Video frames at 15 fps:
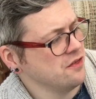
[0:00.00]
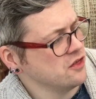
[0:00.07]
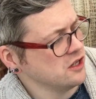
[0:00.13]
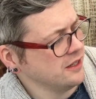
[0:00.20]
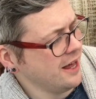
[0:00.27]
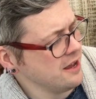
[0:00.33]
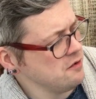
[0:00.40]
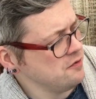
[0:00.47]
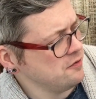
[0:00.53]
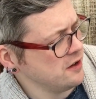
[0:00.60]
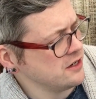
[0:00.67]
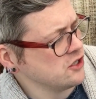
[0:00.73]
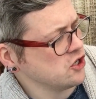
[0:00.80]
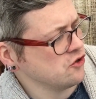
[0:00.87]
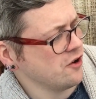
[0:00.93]
The Life
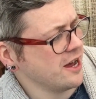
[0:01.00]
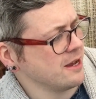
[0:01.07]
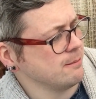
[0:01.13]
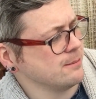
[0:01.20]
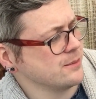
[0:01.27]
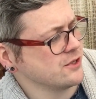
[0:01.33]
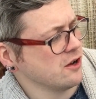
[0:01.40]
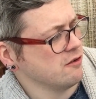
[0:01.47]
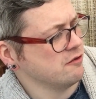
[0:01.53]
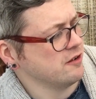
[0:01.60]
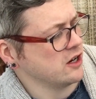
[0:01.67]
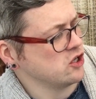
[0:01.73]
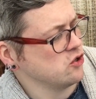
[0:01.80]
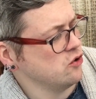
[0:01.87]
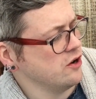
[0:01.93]
and Crimes of
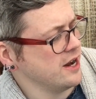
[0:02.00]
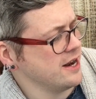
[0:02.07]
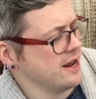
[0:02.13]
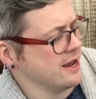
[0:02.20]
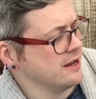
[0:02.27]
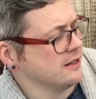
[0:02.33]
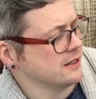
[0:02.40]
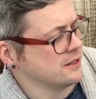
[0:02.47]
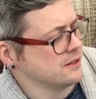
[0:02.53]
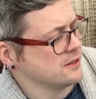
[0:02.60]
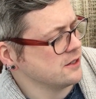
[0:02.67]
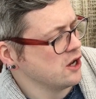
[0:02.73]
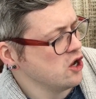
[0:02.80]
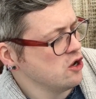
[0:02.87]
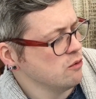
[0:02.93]
Victorian
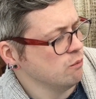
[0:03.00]
England's